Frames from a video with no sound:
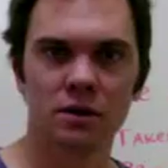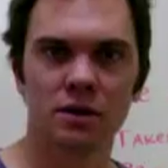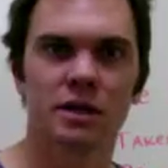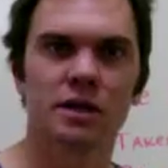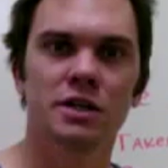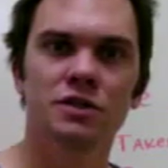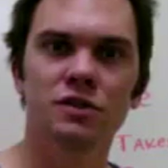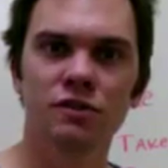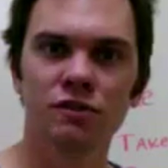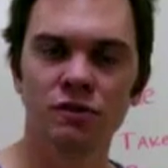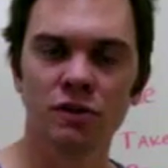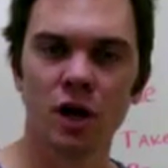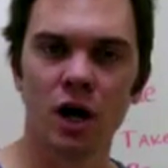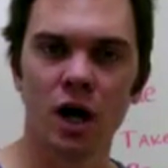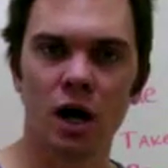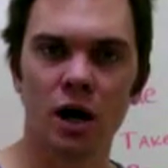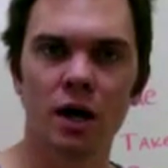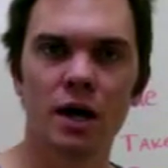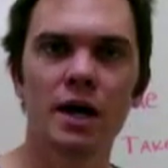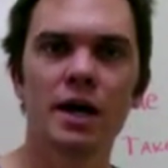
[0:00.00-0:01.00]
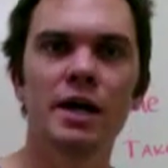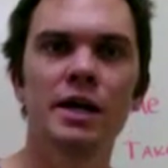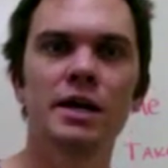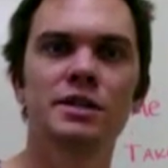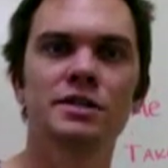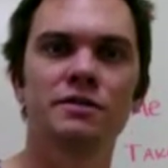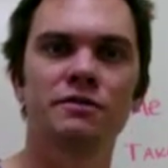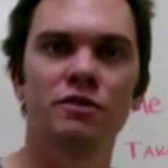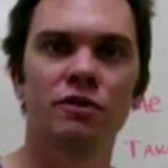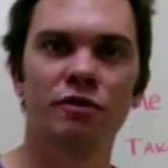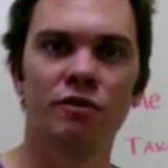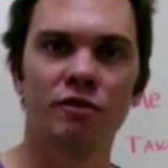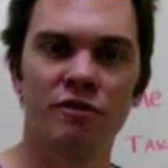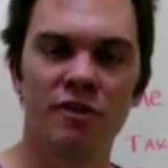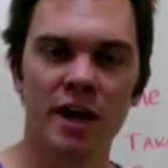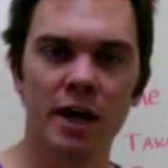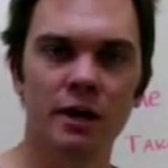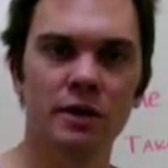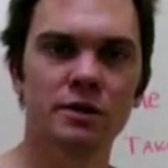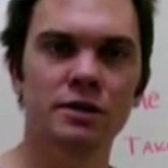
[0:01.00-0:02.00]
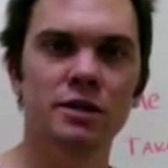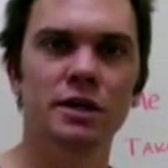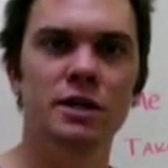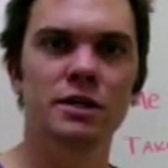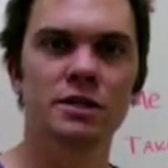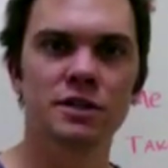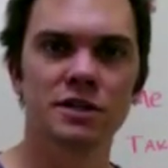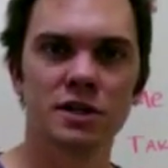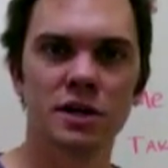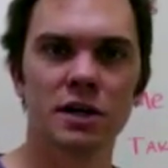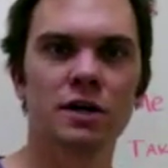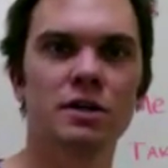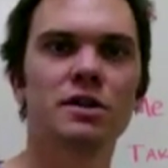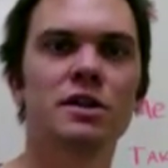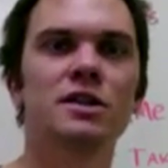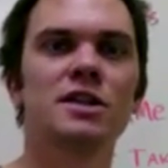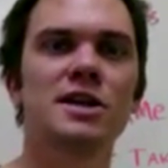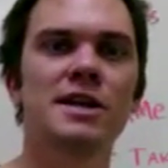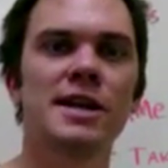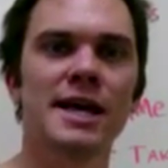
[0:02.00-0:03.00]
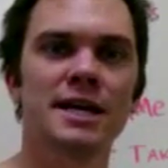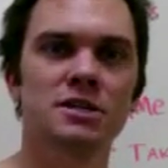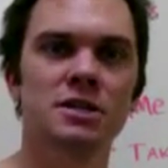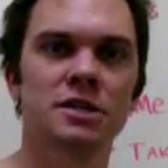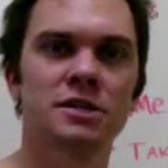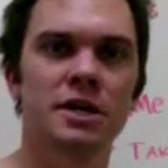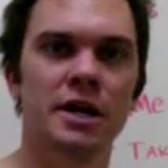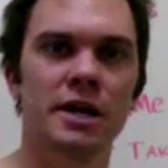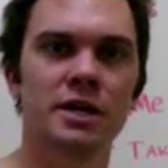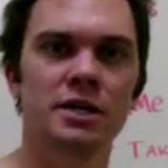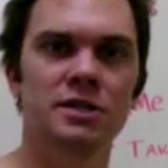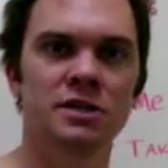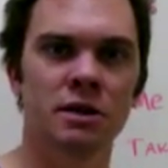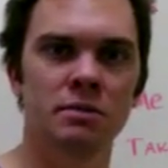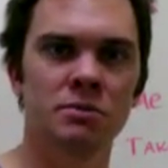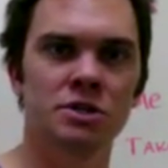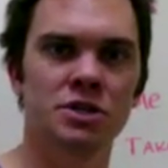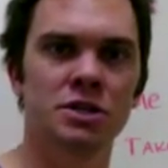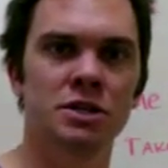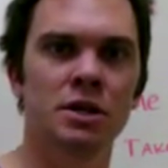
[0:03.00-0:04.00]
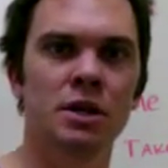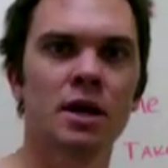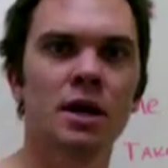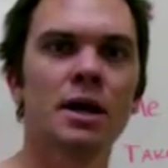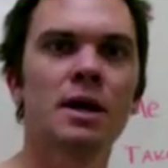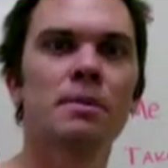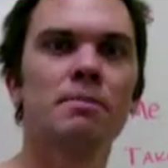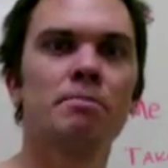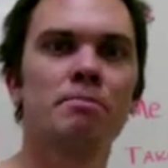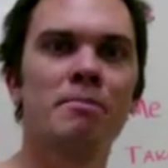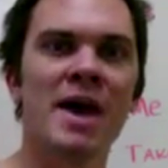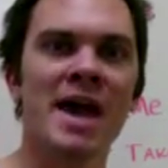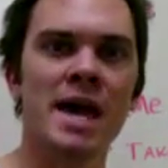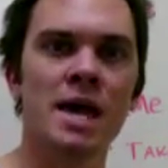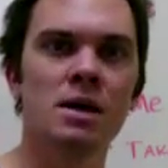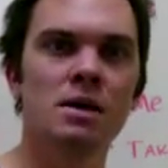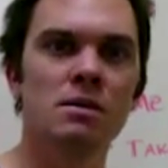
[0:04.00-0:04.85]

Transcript: that is a flaw, is if you fail to consider that the necessary assumption may